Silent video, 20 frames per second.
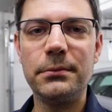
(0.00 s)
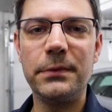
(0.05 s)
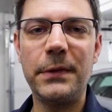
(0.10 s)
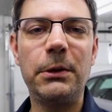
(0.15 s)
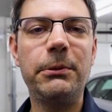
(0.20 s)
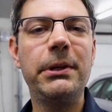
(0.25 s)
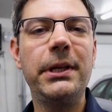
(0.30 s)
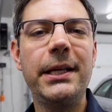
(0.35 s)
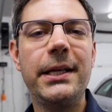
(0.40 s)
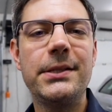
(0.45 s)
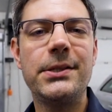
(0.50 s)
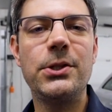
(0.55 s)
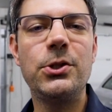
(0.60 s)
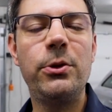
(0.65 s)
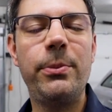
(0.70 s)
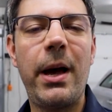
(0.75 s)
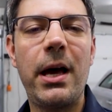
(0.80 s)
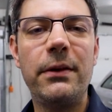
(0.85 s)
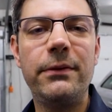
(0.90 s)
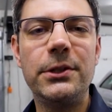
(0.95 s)
That really isn't
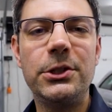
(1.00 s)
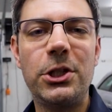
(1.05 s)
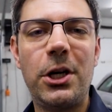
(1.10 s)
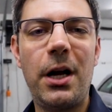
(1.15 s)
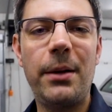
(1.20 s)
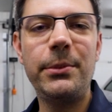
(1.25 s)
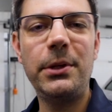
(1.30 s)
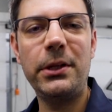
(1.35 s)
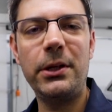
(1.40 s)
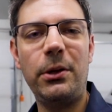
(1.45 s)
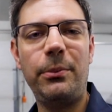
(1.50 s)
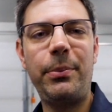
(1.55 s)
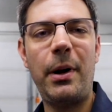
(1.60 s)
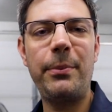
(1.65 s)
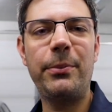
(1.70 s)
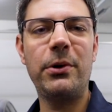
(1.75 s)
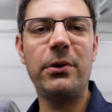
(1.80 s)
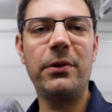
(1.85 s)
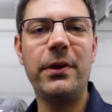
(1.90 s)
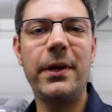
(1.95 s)
too bad of a job. The little
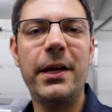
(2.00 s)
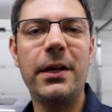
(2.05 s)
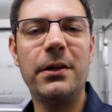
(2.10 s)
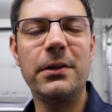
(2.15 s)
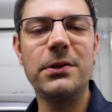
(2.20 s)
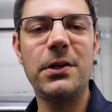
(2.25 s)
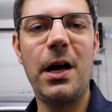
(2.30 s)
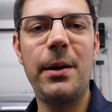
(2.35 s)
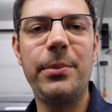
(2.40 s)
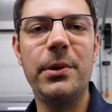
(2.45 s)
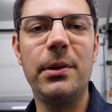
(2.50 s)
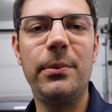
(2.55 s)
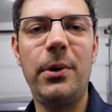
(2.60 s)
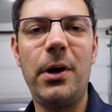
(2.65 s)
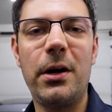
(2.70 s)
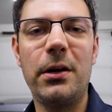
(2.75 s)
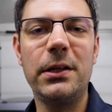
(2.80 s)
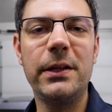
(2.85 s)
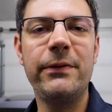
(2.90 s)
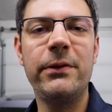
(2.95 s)
pumper thing on top of the
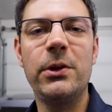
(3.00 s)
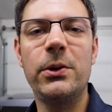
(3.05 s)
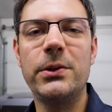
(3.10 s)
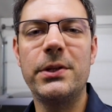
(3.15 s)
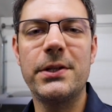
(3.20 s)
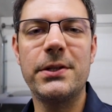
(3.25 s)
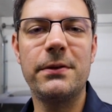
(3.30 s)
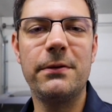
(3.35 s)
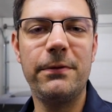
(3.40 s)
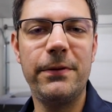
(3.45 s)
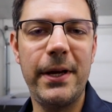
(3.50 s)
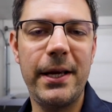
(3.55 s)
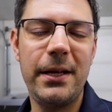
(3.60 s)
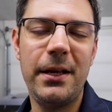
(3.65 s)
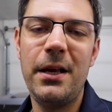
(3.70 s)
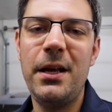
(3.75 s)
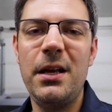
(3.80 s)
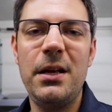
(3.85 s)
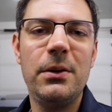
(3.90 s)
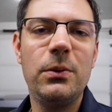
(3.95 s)
bottle, even though it doesn't
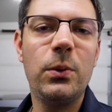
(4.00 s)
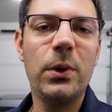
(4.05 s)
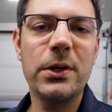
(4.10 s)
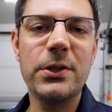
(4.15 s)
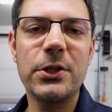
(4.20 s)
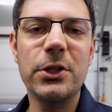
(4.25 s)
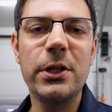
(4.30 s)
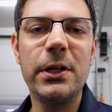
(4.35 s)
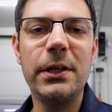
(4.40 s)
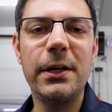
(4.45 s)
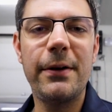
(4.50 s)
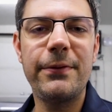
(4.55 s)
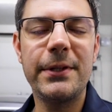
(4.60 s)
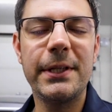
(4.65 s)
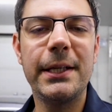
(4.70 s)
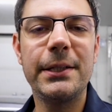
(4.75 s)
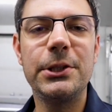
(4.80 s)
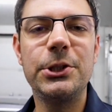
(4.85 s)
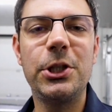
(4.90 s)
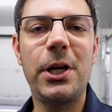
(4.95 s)
fit, works good enough
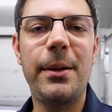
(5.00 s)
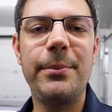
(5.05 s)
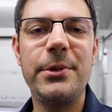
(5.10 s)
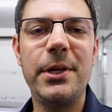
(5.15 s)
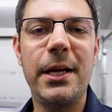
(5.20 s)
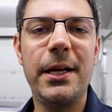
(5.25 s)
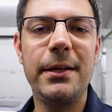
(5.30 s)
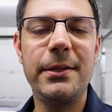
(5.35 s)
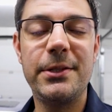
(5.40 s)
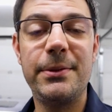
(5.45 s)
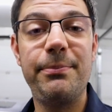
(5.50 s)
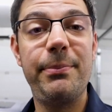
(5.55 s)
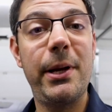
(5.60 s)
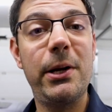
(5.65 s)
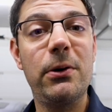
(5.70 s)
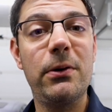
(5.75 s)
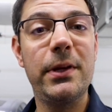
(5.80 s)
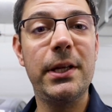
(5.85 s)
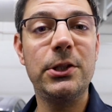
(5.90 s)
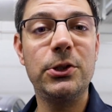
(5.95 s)
to get the job done. It's
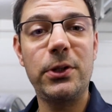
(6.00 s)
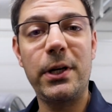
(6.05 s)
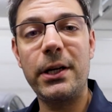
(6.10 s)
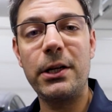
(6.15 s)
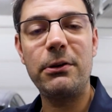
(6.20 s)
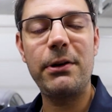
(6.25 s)
better than trying to